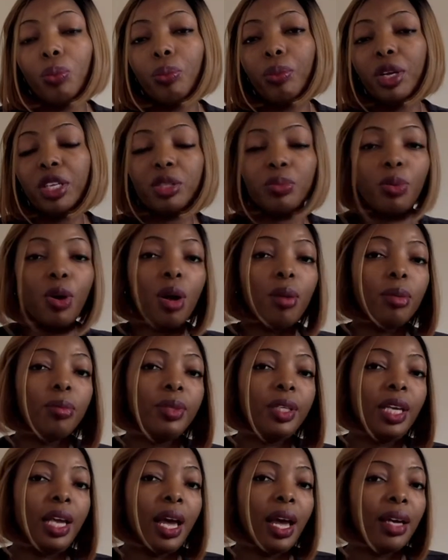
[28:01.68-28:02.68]
it's
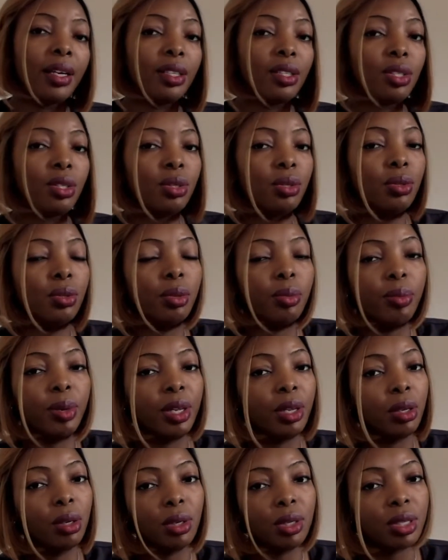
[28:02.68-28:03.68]
probably added to the
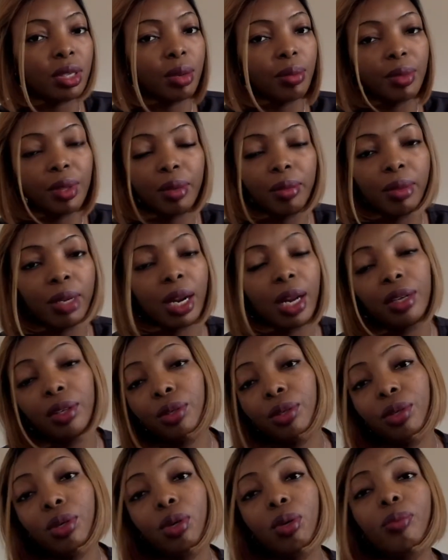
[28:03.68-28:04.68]
bill or something, but I
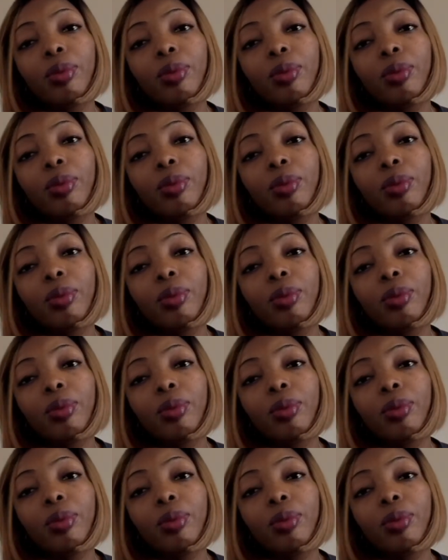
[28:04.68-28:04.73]
don't know.